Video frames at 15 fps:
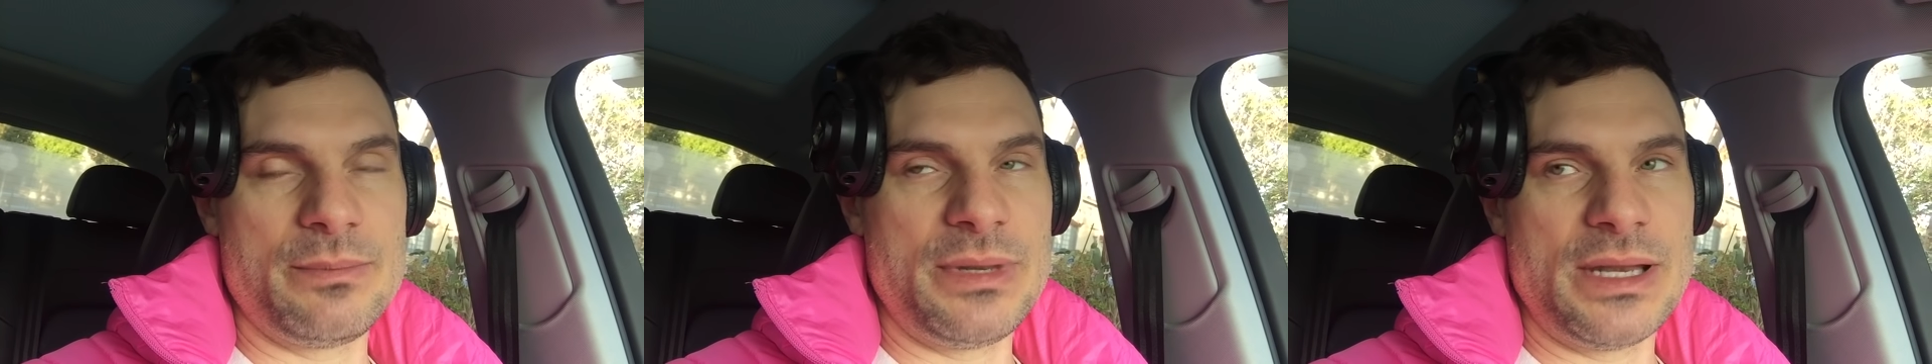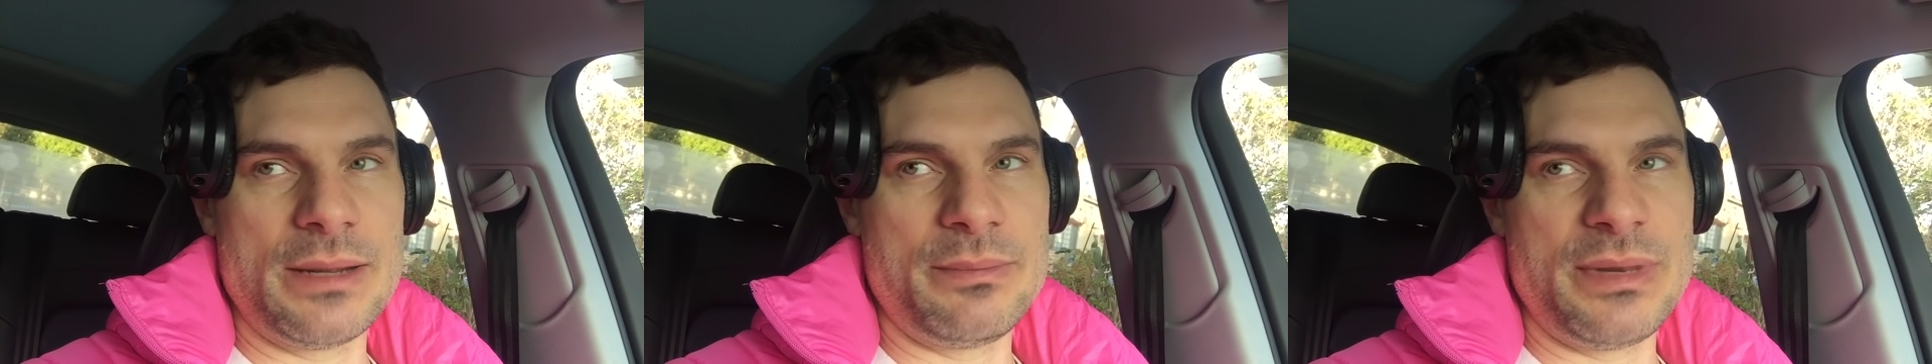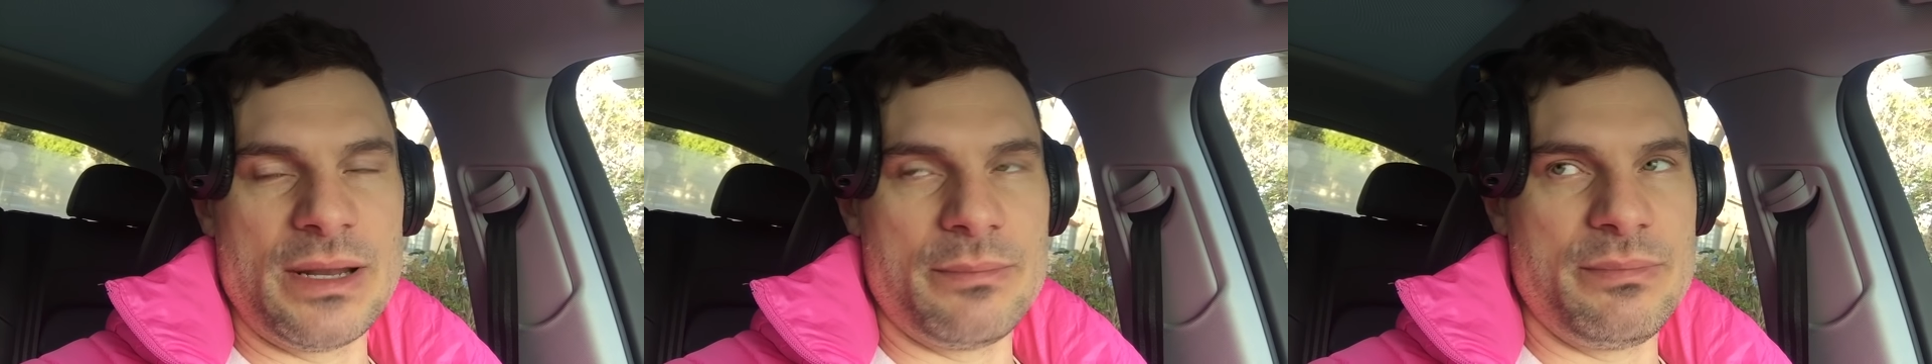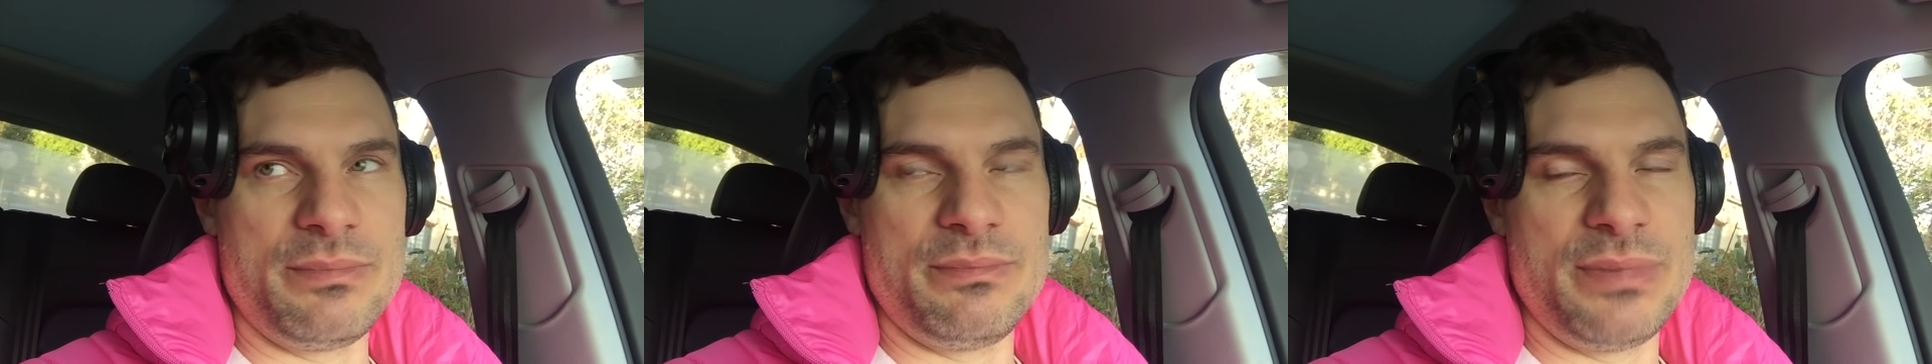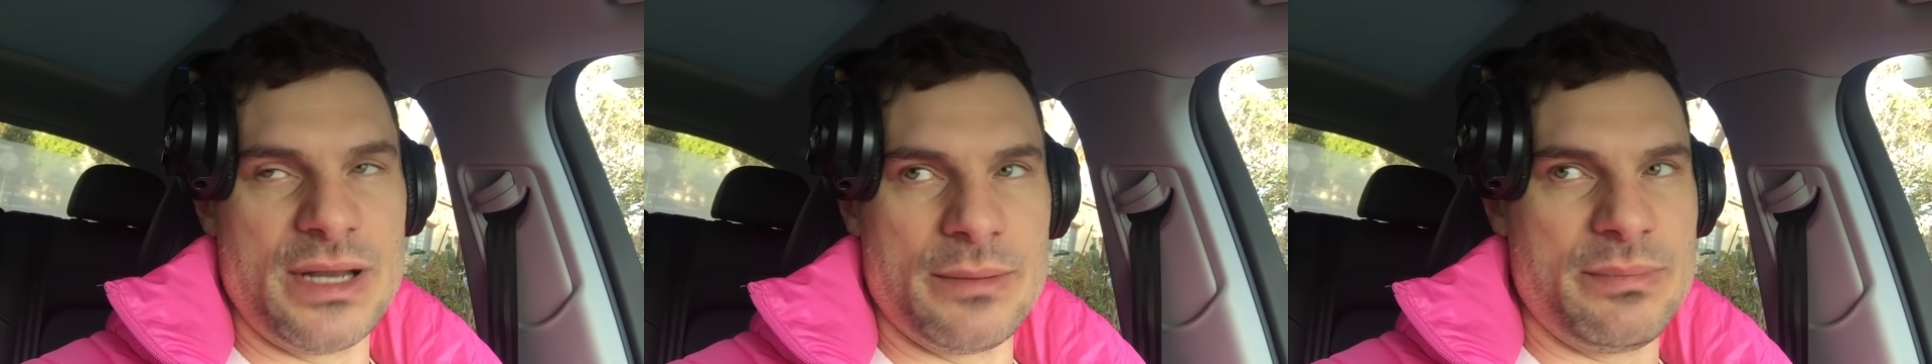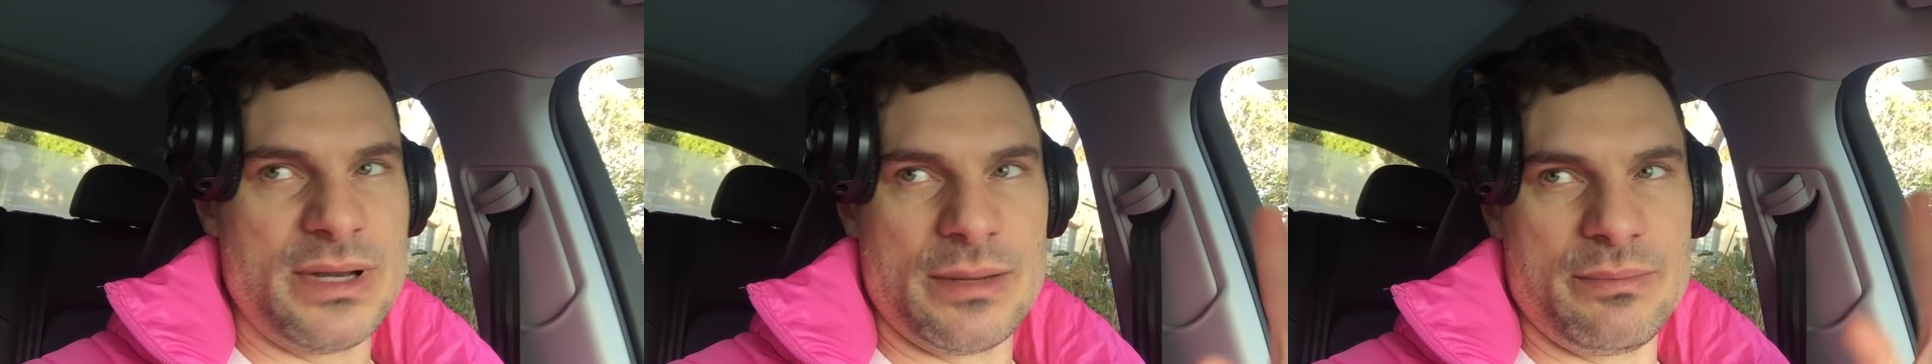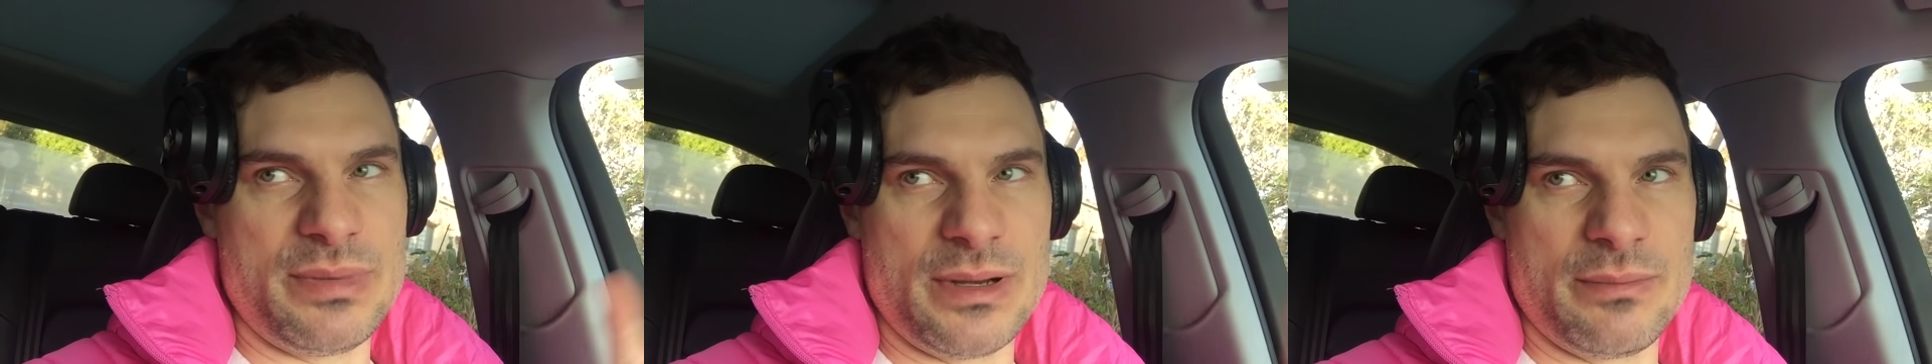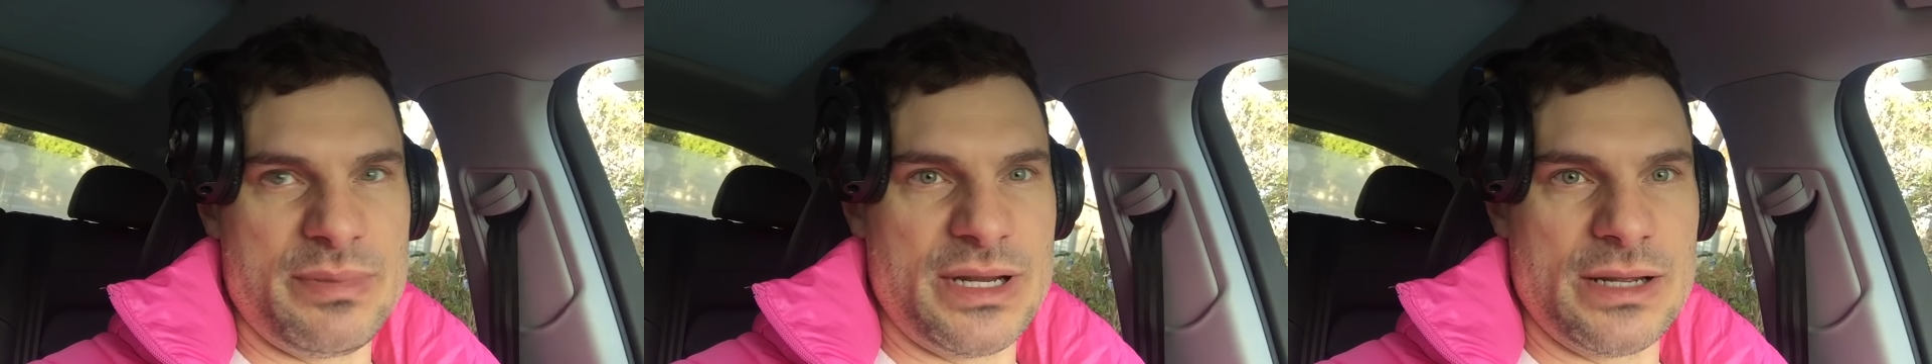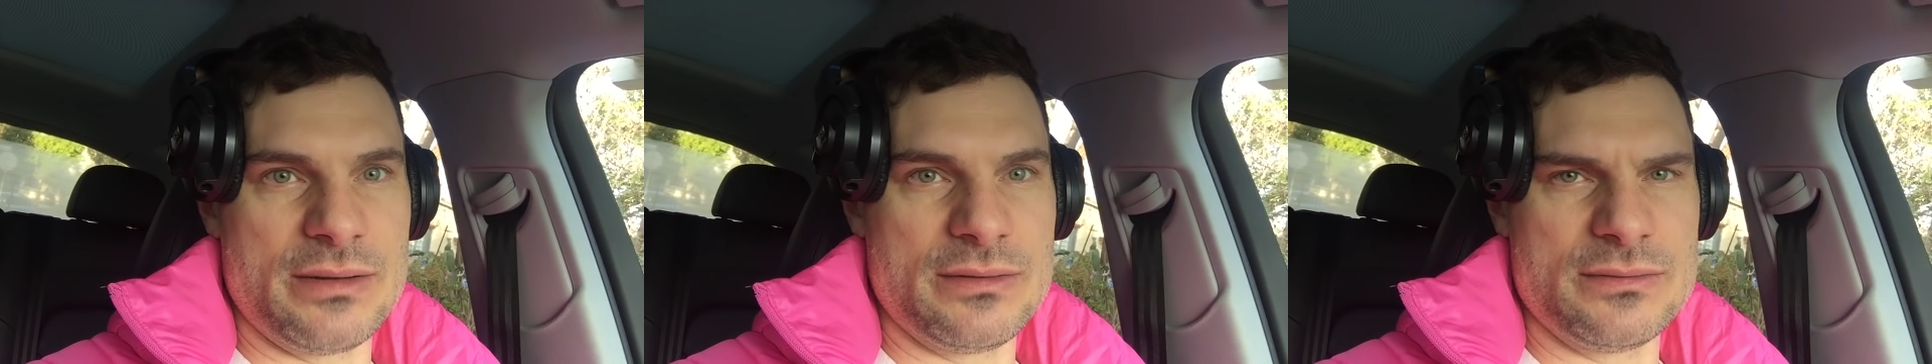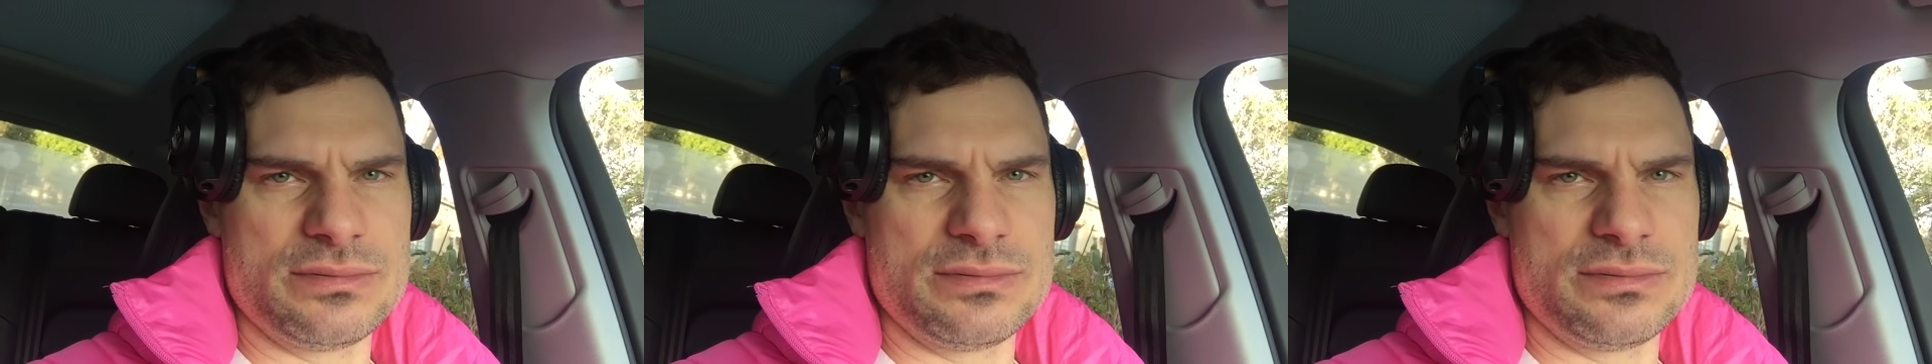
blah, blah, blah, blah, blah, blah.